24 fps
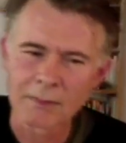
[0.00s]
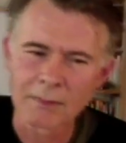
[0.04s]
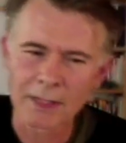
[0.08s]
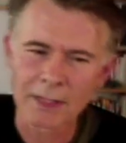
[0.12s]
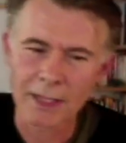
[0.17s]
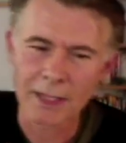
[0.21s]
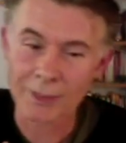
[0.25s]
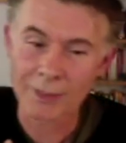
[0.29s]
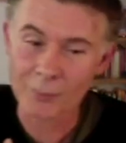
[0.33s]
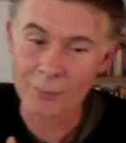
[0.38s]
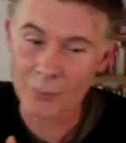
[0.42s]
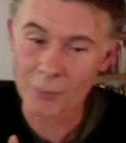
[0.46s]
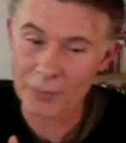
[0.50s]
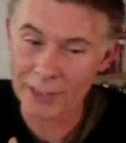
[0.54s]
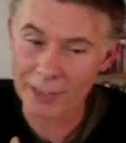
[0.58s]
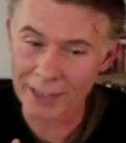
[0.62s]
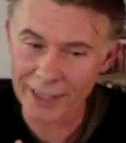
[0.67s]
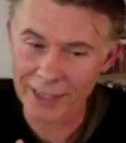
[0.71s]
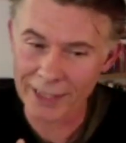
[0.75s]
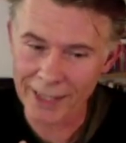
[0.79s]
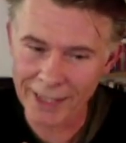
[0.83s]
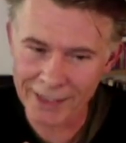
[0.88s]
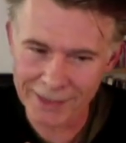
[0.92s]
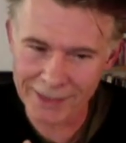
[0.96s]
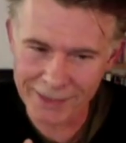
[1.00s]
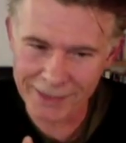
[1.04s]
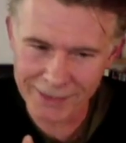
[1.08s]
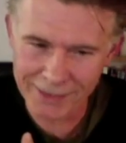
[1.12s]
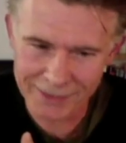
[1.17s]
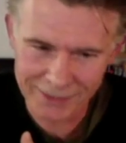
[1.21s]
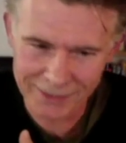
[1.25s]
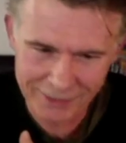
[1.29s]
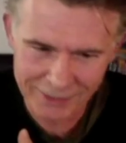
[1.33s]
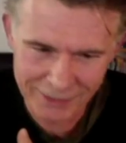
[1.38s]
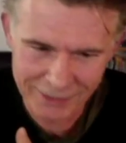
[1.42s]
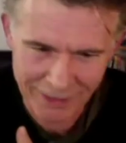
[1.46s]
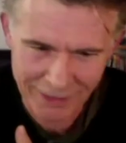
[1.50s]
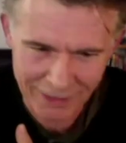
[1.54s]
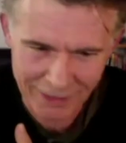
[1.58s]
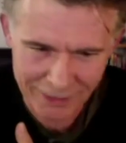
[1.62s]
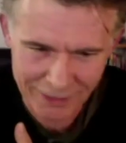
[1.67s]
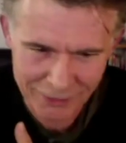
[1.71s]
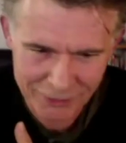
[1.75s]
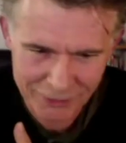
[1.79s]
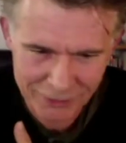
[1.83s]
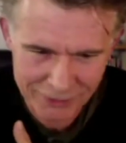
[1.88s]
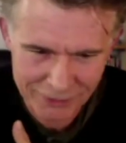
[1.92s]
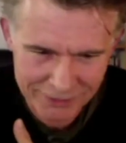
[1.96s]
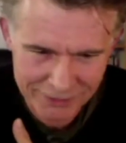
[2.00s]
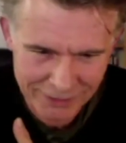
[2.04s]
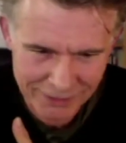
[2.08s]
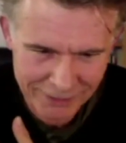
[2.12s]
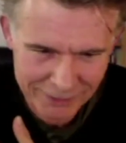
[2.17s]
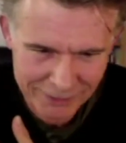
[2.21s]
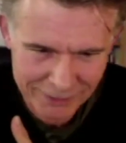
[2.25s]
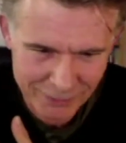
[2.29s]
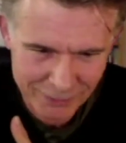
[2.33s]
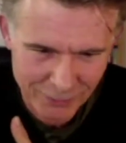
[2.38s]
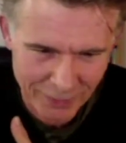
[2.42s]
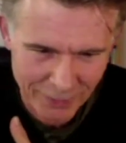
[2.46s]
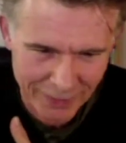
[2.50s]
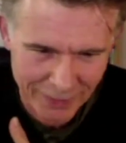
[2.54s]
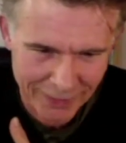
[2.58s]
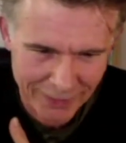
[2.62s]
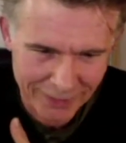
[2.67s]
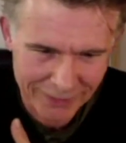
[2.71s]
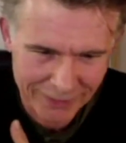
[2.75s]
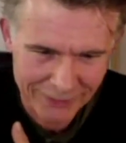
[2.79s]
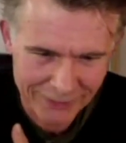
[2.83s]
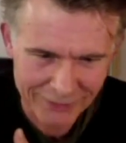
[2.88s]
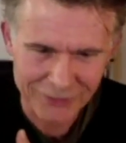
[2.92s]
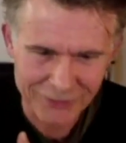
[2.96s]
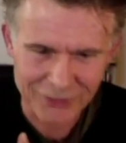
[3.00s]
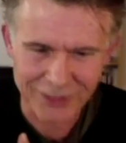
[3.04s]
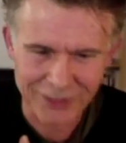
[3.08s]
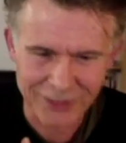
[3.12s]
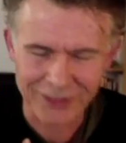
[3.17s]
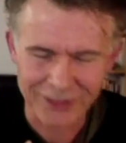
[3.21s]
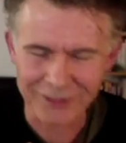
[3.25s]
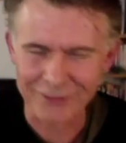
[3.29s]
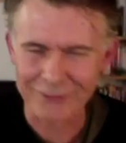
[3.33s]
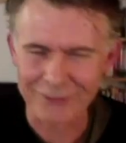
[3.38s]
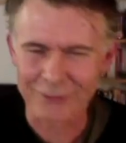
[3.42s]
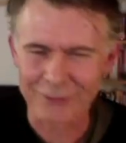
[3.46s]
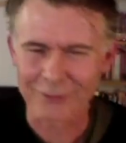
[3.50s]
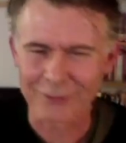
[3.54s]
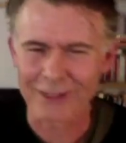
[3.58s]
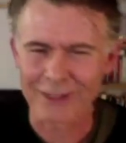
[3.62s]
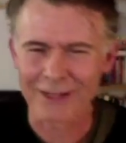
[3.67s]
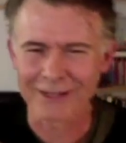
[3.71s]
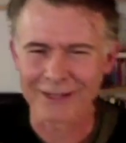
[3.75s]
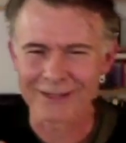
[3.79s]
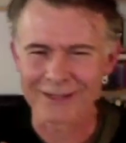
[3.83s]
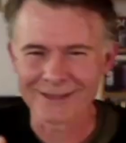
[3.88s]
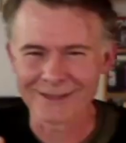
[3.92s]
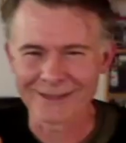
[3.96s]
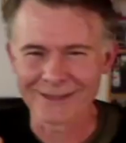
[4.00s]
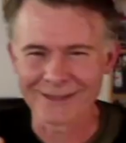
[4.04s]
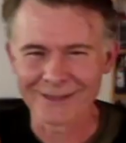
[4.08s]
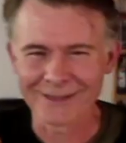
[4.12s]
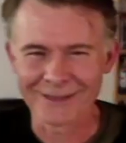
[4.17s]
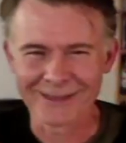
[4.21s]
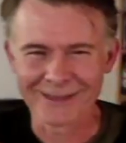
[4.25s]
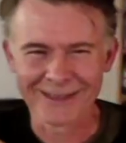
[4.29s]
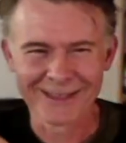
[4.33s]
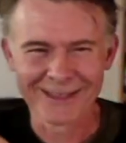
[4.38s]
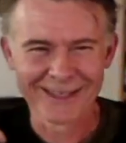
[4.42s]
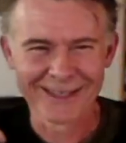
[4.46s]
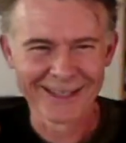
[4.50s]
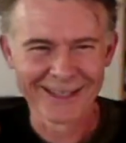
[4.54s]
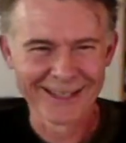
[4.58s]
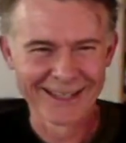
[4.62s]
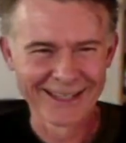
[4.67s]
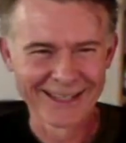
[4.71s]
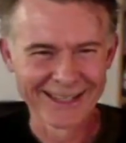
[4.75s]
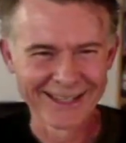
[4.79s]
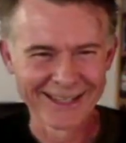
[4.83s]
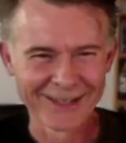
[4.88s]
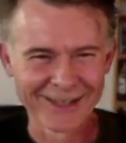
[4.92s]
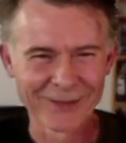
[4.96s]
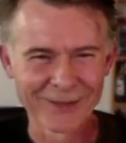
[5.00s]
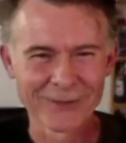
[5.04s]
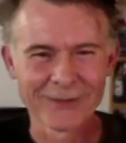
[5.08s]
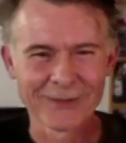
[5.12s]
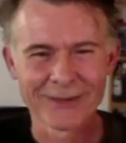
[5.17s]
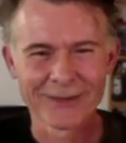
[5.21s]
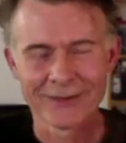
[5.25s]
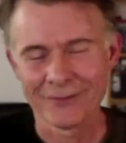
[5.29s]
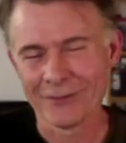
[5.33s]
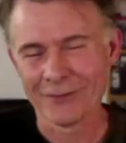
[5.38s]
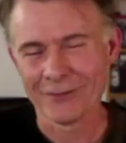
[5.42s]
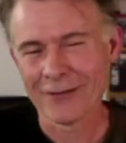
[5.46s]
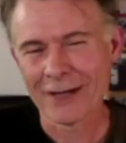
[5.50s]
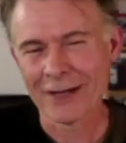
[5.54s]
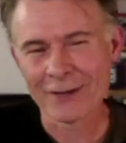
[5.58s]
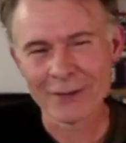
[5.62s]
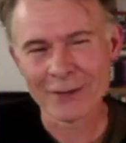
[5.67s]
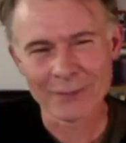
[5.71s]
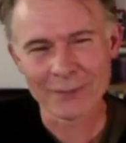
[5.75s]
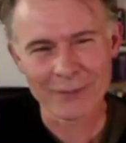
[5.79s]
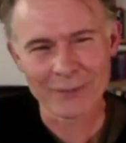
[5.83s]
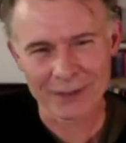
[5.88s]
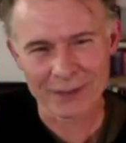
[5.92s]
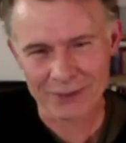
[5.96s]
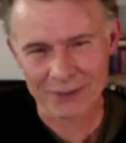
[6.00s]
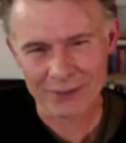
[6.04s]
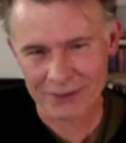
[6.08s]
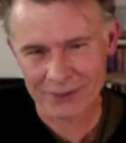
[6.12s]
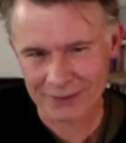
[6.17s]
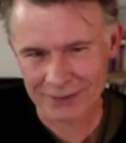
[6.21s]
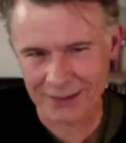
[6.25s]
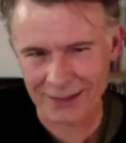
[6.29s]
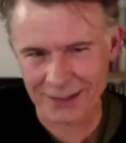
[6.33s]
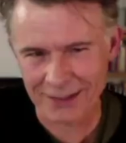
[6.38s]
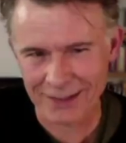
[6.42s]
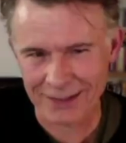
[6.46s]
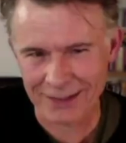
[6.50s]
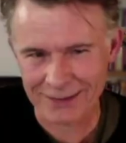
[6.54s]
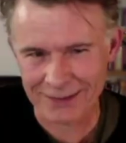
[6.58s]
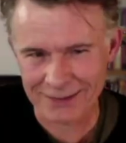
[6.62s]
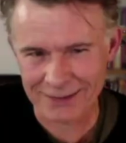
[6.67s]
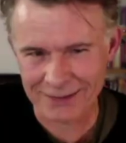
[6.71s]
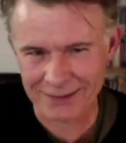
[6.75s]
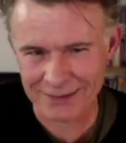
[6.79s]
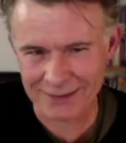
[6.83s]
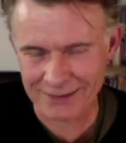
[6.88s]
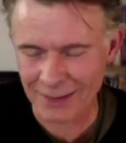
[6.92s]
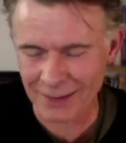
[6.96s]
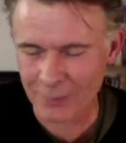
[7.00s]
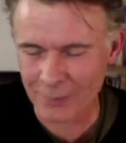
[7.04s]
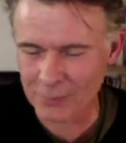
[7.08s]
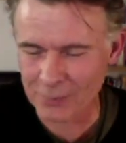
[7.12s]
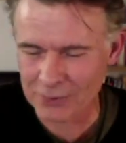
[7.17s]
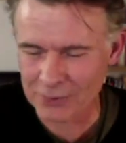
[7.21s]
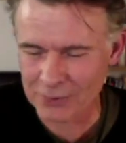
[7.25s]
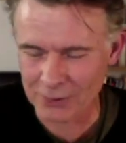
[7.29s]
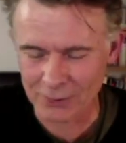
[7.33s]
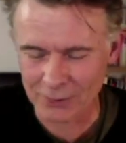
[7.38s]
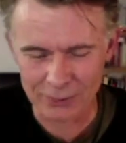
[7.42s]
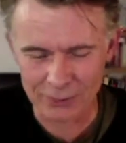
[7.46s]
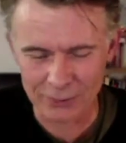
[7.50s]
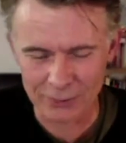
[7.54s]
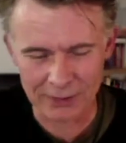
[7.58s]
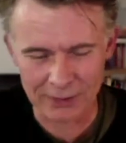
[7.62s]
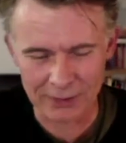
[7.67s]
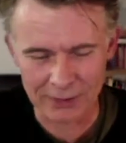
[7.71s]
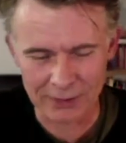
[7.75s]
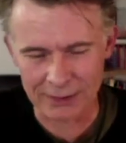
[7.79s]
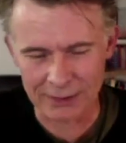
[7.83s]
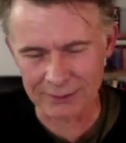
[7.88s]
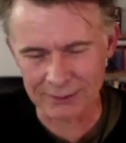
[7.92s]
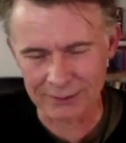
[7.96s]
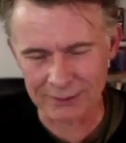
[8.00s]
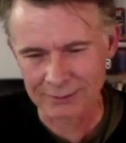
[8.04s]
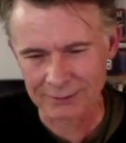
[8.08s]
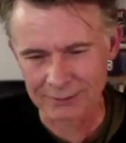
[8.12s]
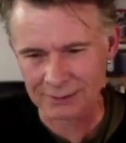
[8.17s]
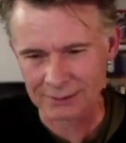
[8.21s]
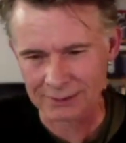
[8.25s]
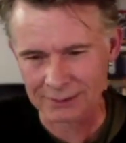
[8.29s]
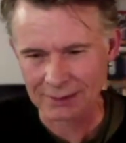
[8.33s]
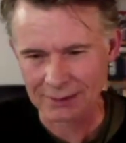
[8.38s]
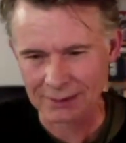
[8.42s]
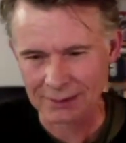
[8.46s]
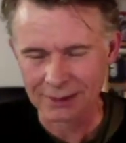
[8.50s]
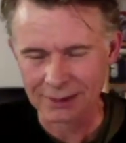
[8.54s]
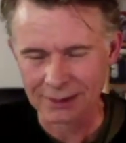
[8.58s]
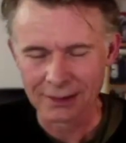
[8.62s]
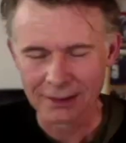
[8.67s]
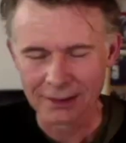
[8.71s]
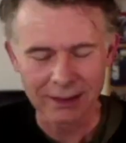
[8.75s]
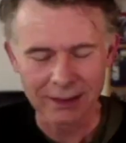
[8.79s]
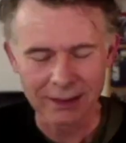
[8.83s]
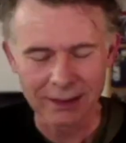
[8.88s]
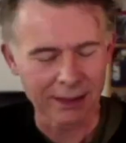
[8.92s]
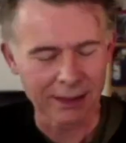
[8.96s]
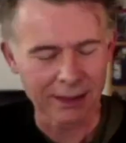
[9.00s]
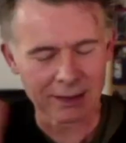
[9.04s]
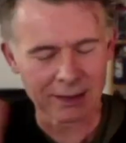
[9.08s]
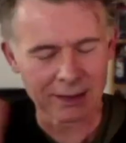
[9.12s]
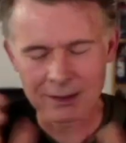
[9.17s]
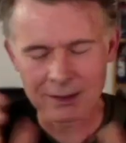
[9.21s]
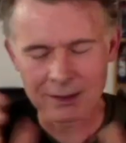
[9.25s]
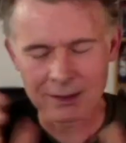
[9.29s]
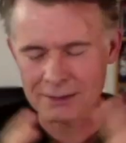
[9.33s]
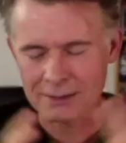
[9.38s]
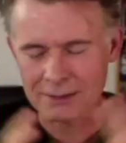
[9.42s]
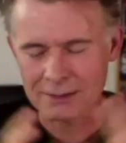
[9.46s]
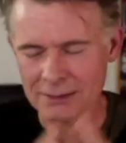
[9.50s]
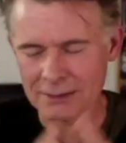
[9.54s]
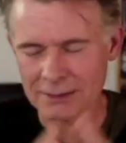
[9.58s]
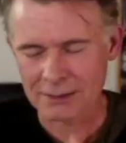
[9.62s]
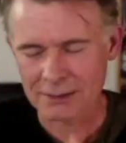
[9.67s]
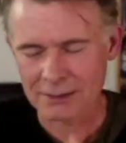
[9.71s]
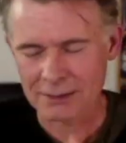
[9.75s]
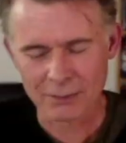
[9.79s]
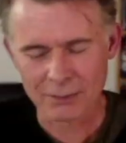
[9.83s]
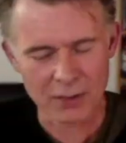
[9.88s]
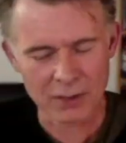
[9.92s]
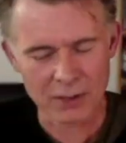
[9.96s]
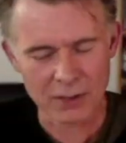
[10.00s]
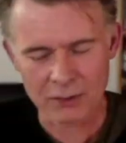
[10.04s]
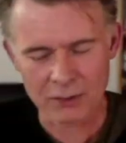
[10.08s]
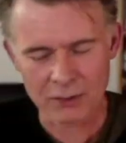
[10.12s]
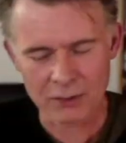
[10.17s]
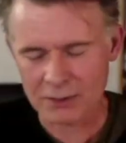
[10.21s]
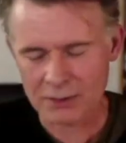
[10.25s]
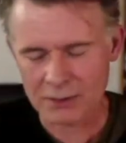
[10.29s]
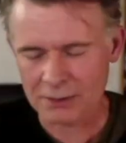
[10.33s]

And plant intelligence as well, Jan writes in the, very much, yes, absolutely. And this is the most,